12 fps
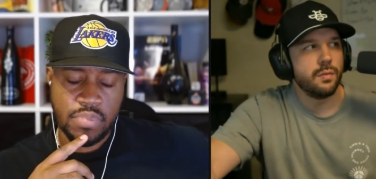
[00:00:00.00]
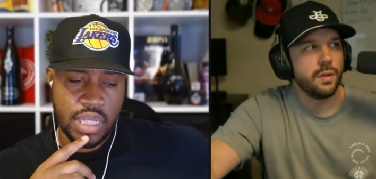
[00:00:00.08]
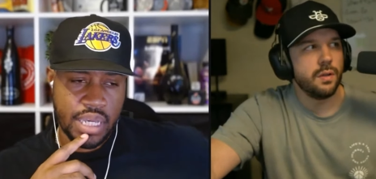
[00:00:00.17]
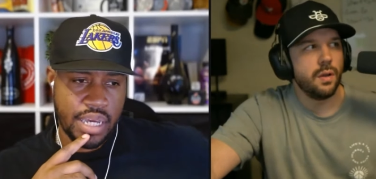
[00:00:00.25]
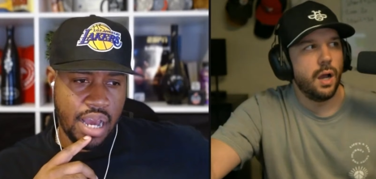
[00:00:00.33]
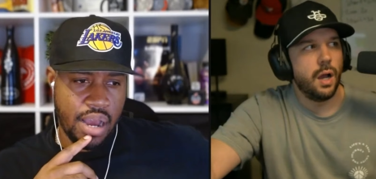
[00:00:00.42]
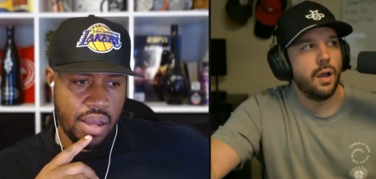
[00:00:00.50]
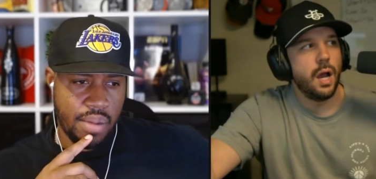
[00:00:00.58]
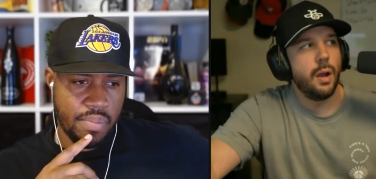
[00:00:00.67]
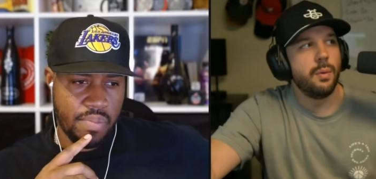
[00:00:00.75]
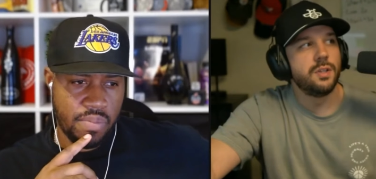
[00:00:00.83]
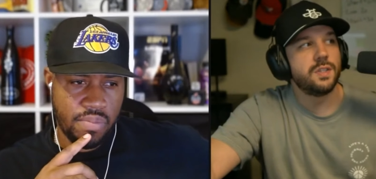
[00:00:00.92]
Speaker 1: I, yeah, I would I,
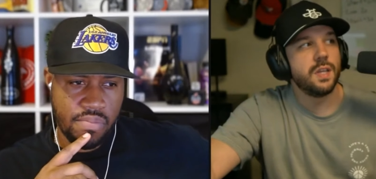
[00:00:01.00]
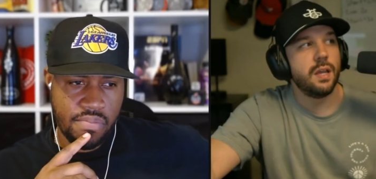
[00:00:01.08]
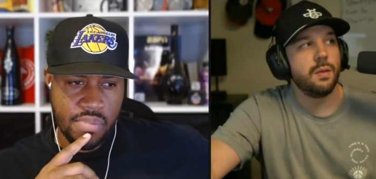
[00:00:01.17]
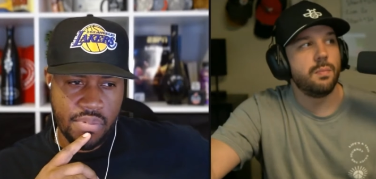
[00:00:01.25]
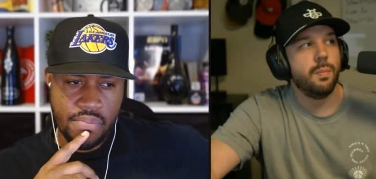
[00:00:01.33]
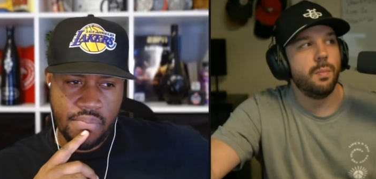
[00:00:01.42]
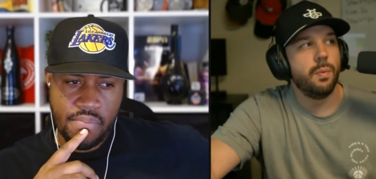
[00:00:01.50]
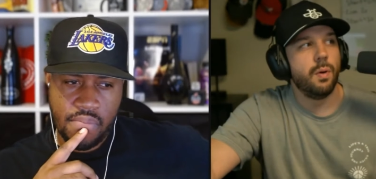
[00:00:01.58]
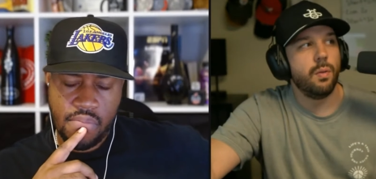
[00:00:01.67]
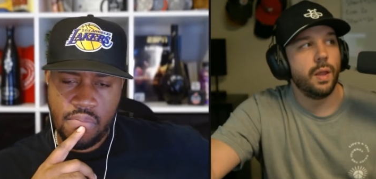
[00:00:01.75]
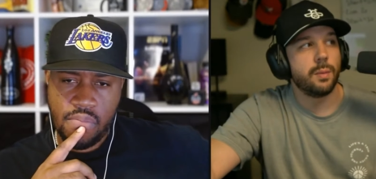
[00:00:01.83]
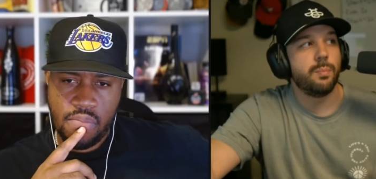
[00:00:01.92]
say
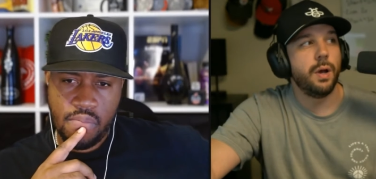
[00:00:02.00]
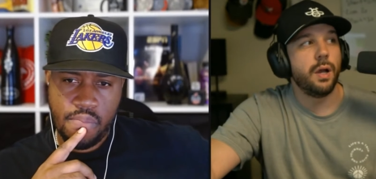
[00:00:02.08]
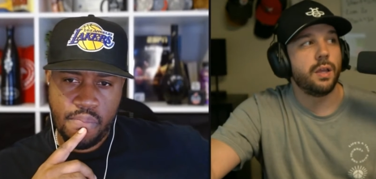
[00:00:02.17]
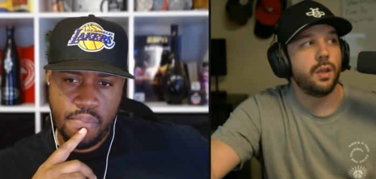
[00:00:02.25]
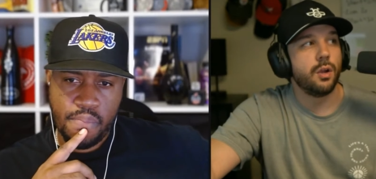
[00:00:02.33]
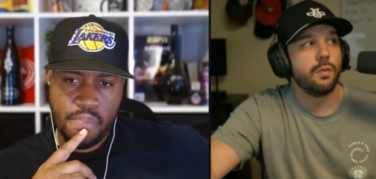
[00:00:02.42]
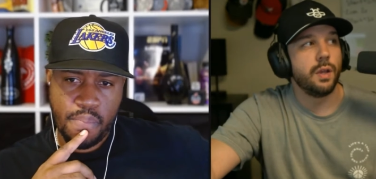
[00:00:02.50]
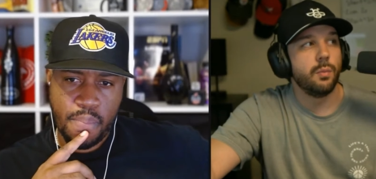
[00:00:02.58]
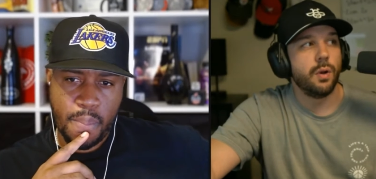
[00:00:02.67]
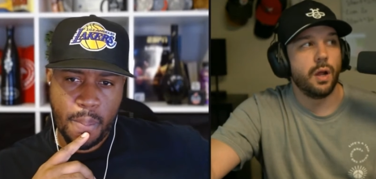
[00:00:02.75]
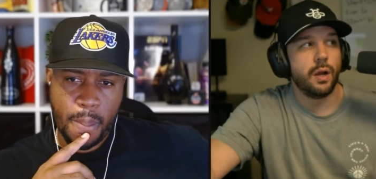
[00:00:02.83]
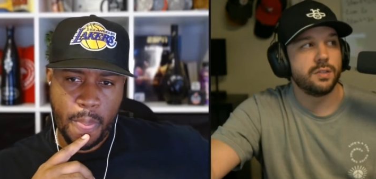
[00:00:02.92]
like Bucky Irving would
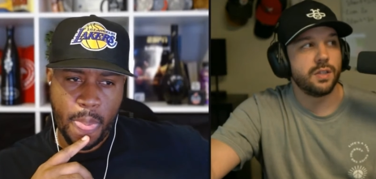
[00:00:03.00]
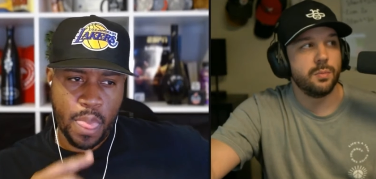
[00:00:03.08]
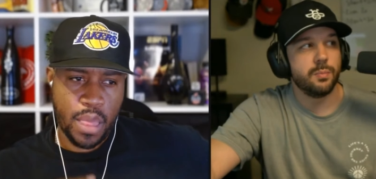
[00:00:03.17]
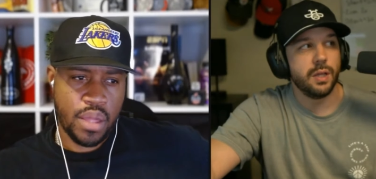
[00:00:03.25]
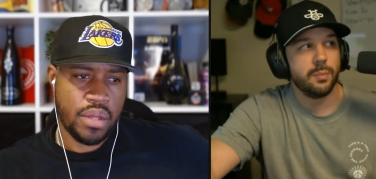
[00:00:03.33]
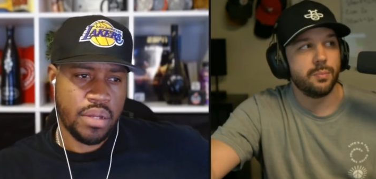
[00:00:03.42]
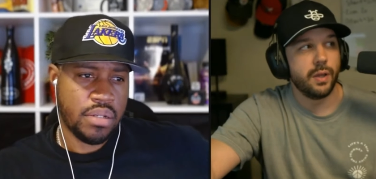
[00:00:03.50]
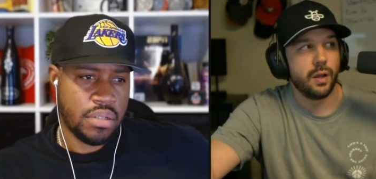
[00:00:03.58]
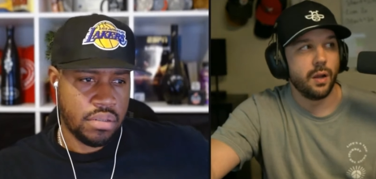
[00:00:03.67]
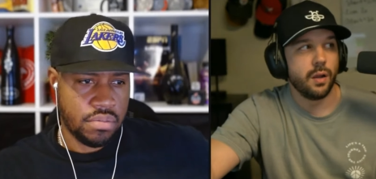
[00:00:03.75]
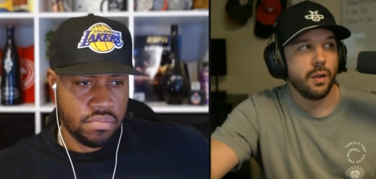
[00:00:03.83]
honestly be up there.